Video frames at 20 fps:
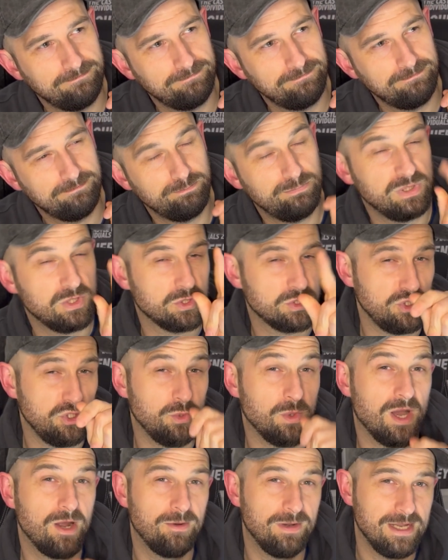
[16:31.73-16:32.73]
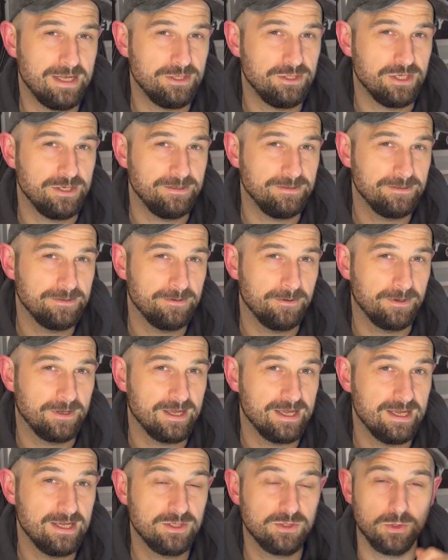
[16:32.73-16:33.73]
Because you are a legend,
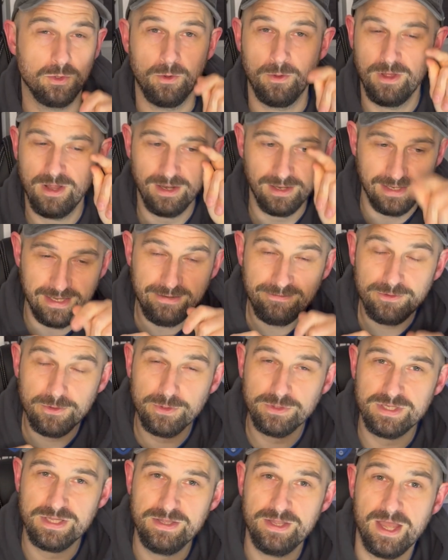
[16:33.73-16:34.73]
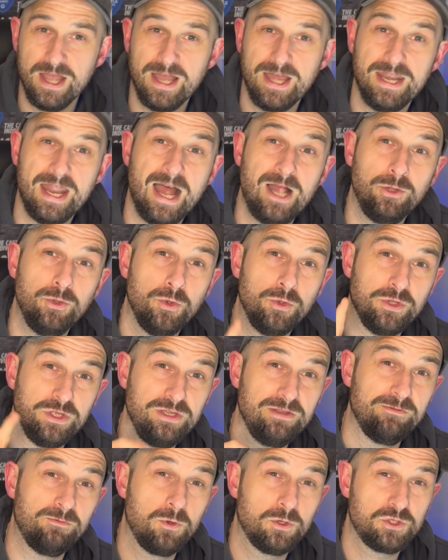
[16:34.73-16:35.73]
okay? So leave those in there and I'll know that
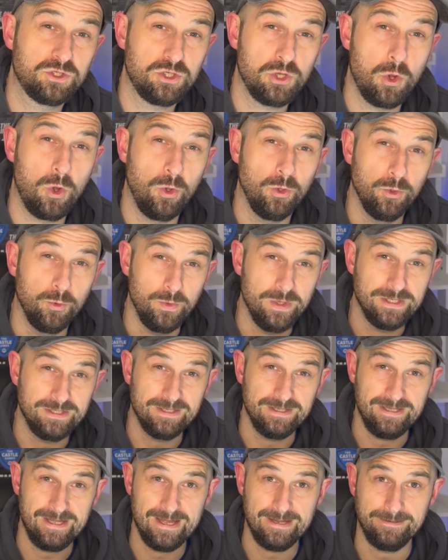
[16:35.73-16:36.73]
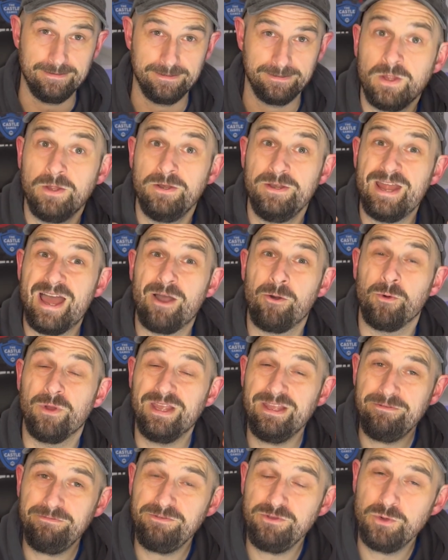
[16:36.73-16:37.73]
you've watched it all the way to the end. Now,
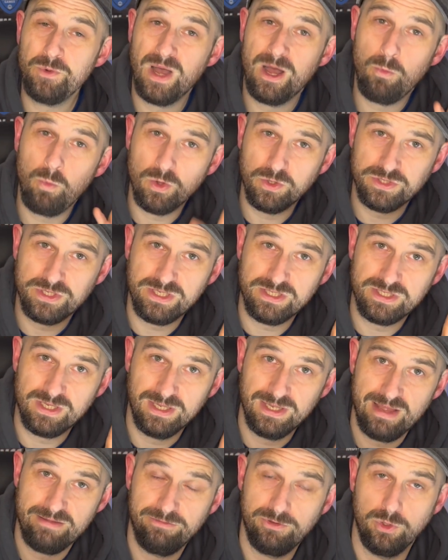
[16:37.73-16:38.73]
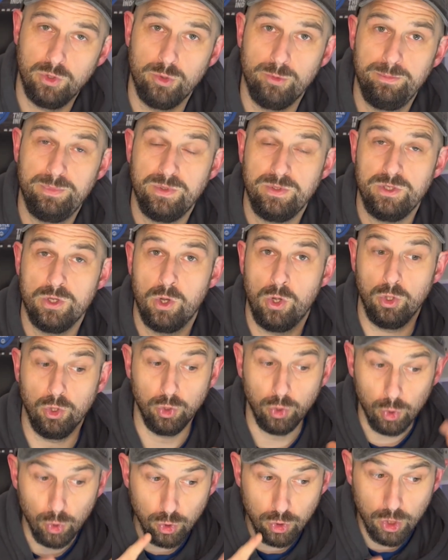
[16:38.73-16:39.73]
if you are wanting to level up your
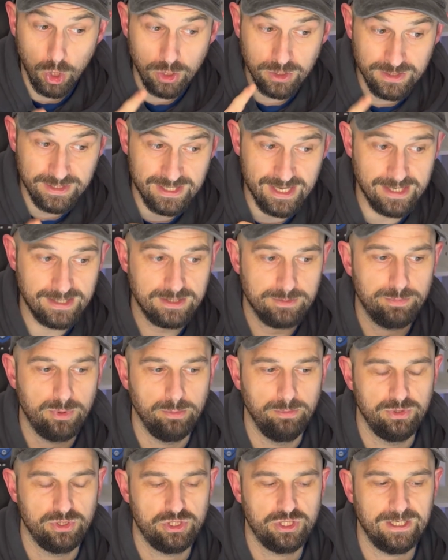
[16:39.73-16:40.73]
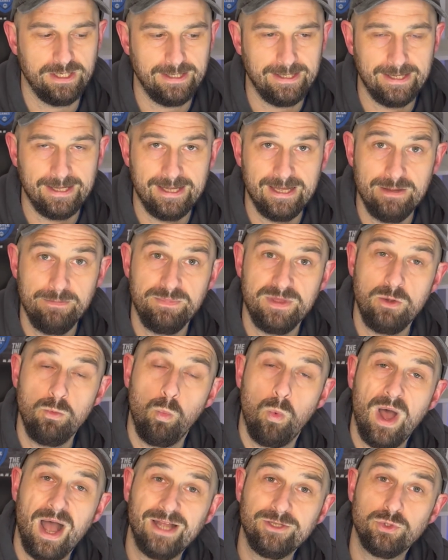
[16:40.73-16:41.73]
low content publishing game,
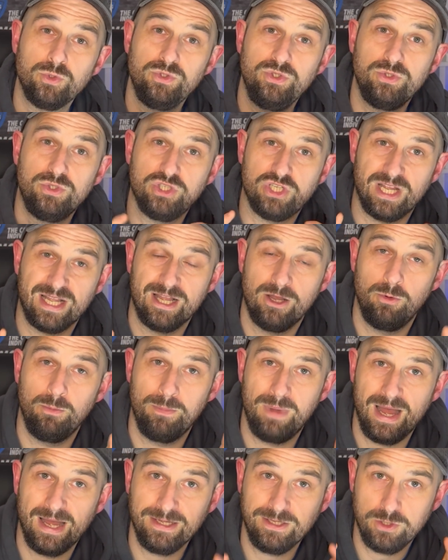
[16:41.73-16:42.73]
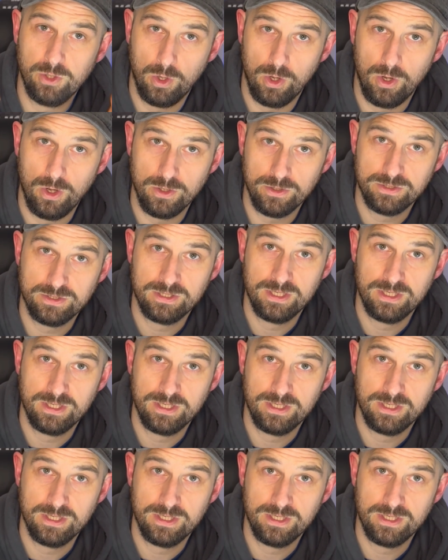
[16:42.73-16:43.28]
then why don't you check out my course?